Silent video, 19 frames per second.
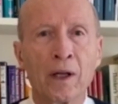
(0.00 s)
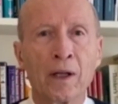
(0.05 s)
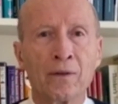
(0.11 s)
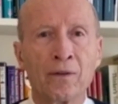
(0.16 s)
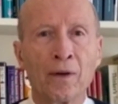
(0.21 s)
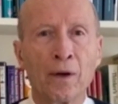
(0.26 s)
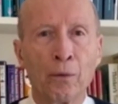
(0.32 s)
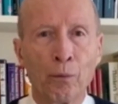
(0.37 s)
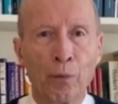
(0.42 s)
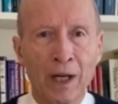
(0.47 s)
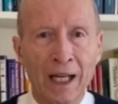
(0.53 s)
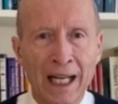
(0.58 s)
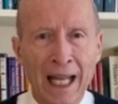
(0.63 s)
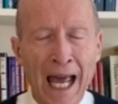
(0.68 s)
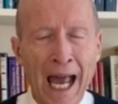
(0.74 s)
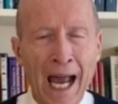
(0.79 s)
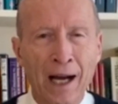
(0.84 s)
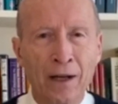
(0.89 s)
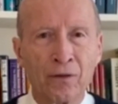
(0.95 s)
It's a
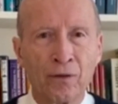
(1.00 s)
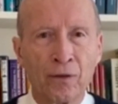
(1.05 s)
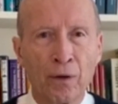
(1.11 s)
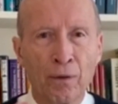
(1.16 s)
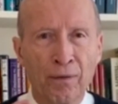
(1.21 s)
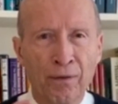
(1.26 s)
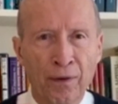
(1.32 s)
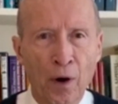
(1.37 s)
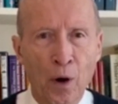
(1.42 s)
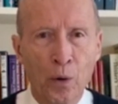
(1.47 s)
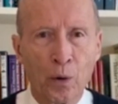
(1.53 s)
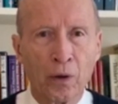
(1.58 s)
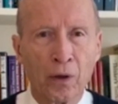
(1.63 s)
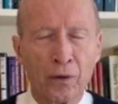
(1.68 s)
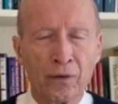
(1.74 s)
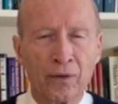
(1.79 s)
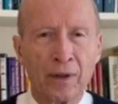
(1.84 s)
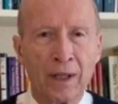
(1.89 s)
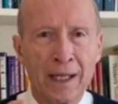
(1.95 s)
relaxed,
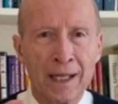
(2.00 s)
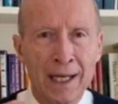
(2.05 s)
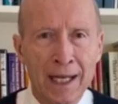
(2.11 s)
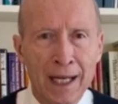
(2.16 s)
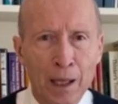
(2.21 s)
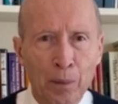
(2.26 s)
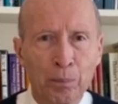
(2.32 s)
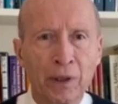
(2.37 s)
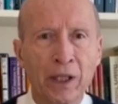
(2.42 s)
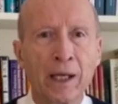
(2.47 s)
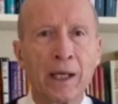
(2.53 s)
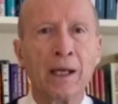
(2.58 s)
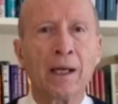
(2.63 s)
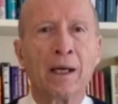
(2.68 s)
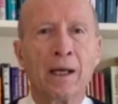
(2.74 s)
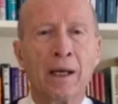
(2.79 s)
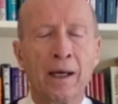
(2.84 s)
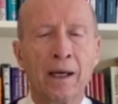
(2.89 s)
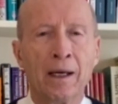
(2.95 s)
focused, deeply